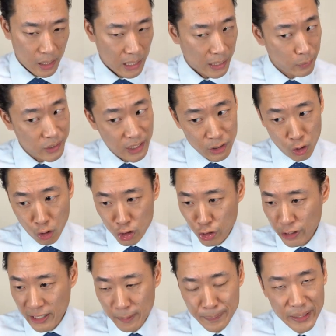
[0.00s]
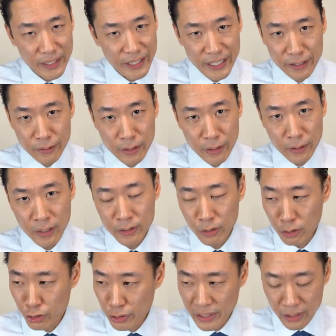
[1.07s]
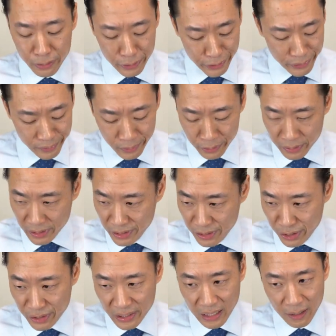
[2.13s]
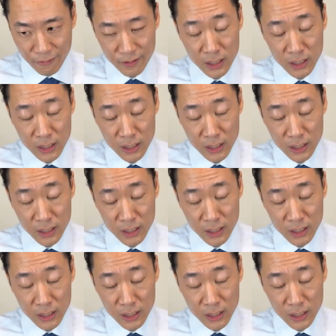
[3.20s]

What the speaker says: I would say don't try to be a hero and don't try to do this yourself,